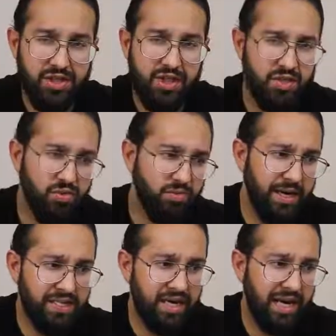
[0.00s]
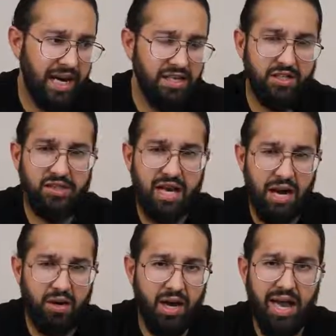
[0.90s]
So this will basically allow you to
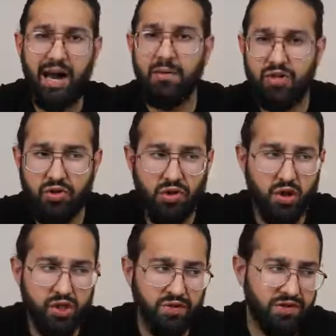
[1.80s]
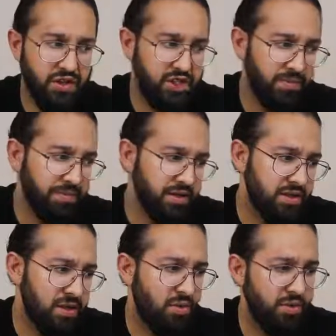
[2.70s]
calculate how much it will cost you for the shipping.
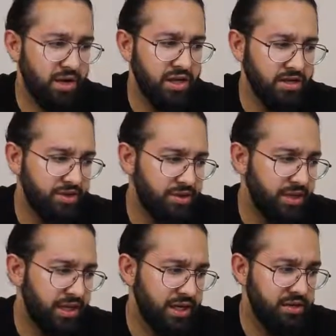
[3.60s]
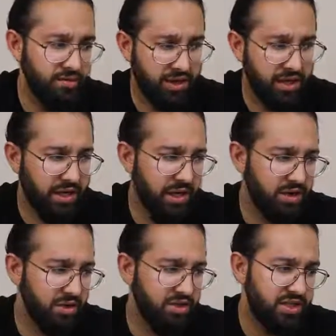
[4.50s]
So what we're going to do is we're going to
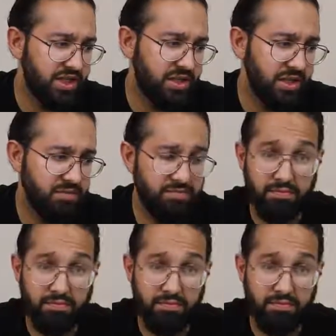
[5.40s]
click on city.